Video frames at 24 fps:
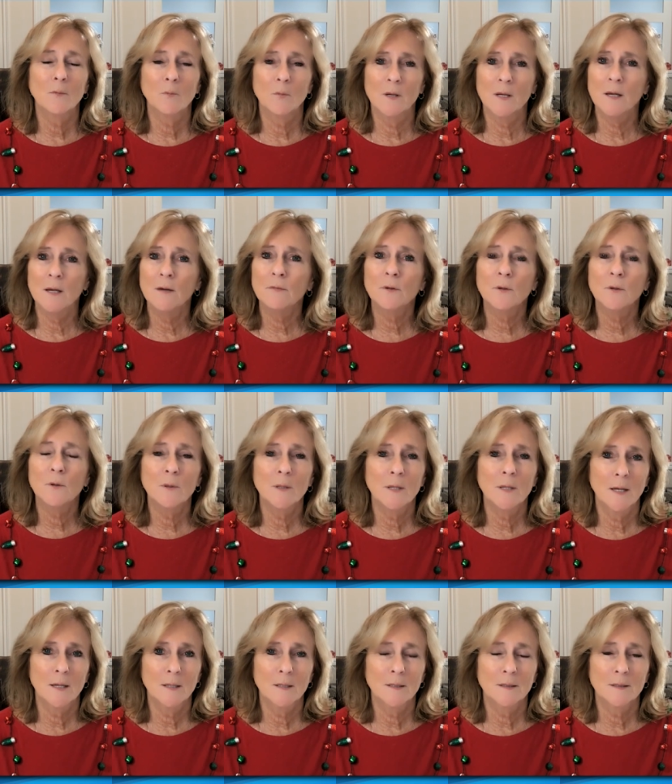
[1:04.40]
that we have
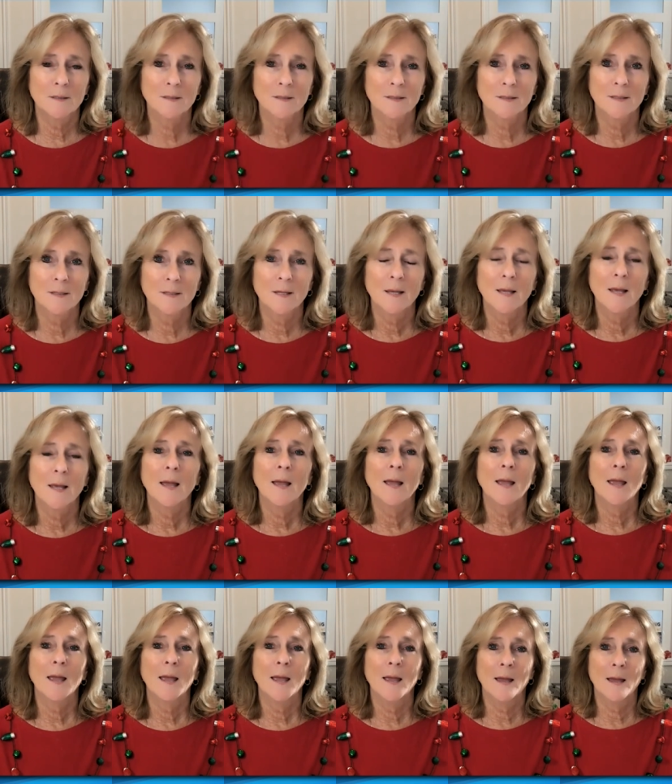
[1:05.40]
created
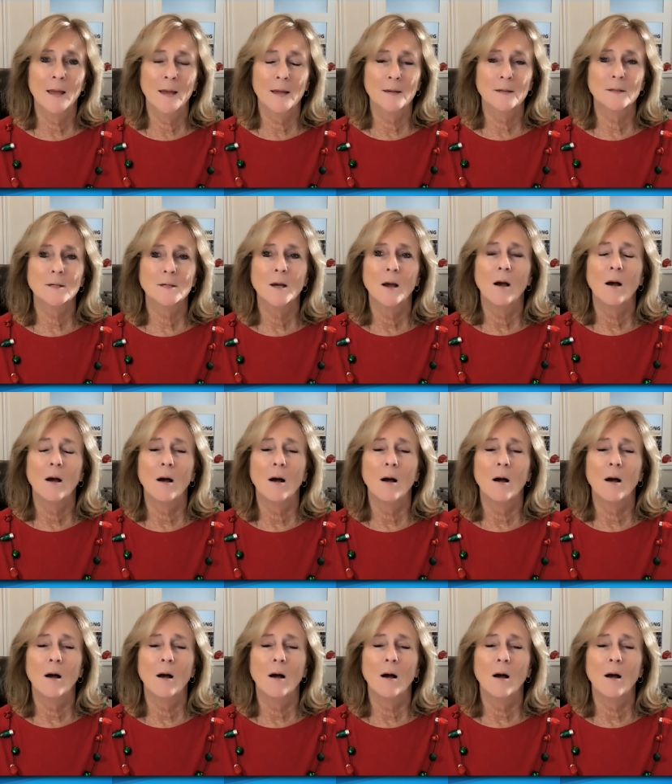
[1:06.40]
and